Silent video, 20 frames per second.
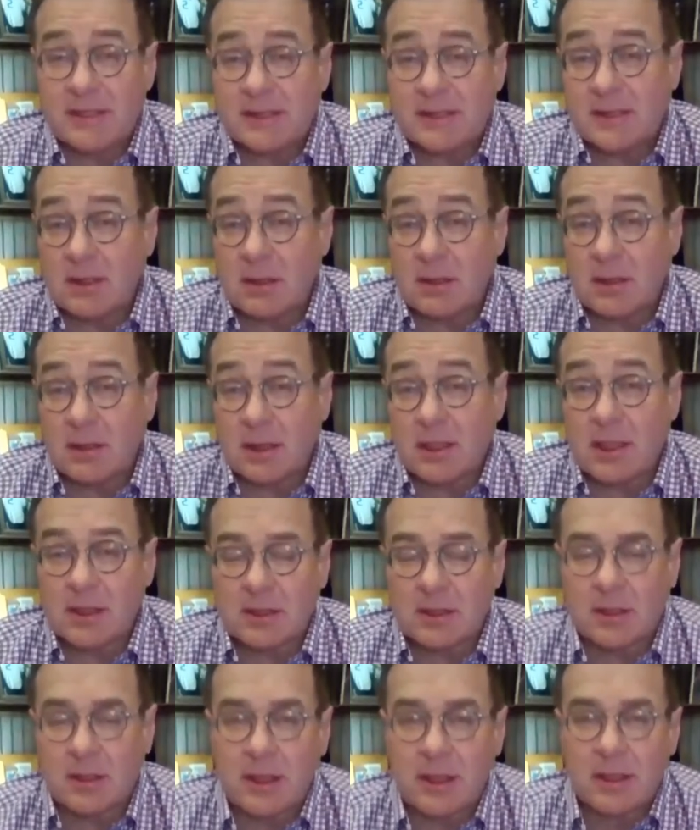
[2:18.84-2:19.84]
least in our
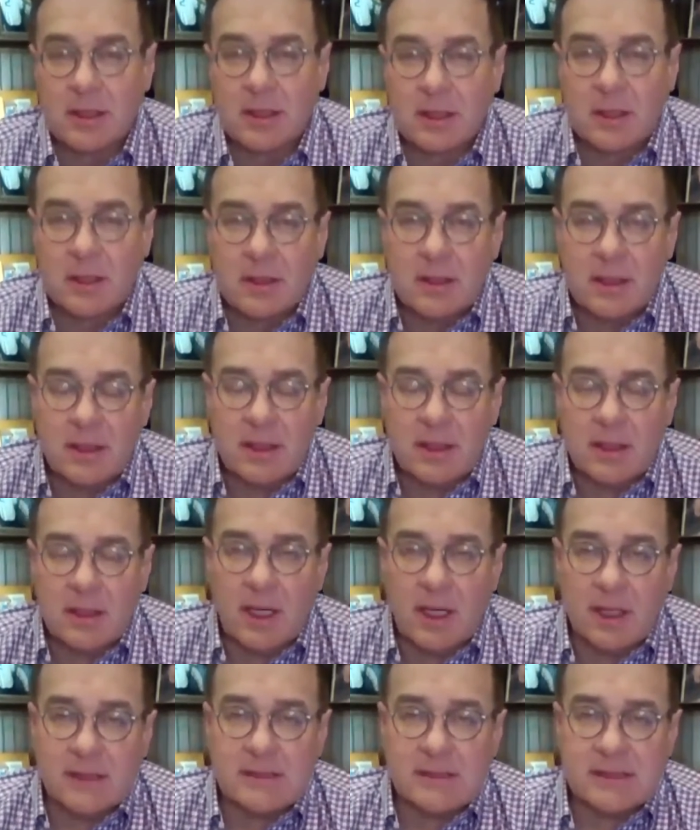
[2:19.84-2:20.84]
country, in the
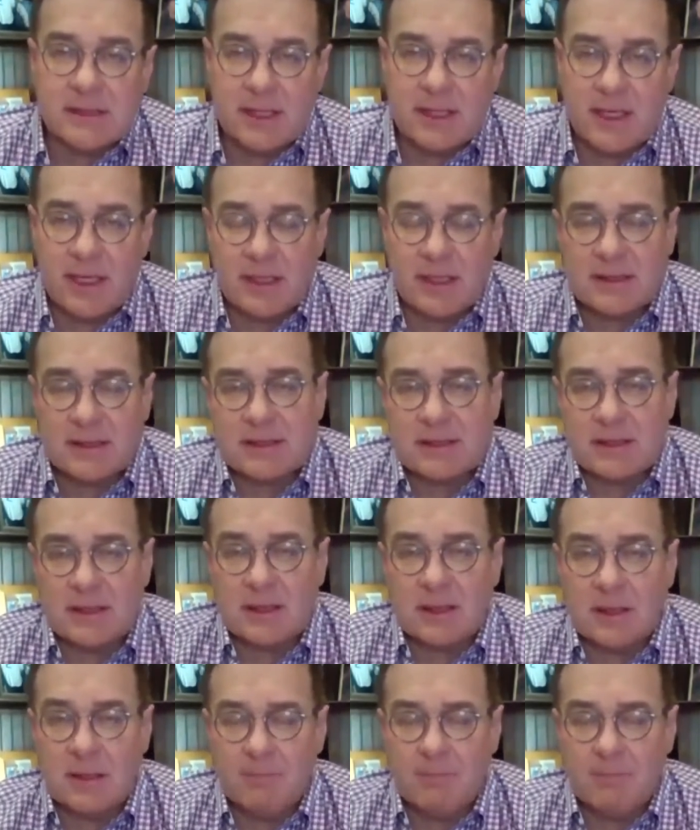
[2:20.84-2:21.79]
United States,